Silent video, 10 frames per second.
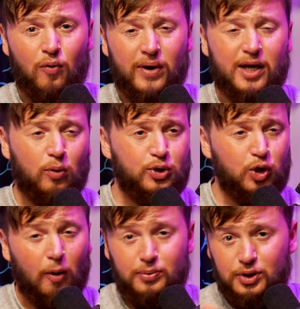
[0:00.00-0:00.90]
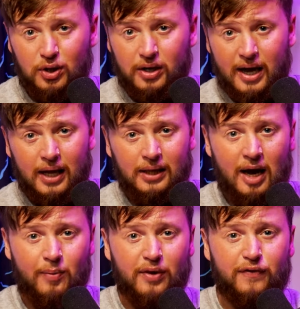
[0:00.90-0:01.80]
Rico stops to get in
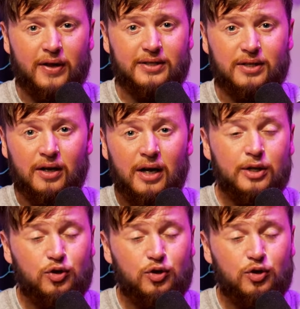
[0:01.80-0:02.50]
line with the defence to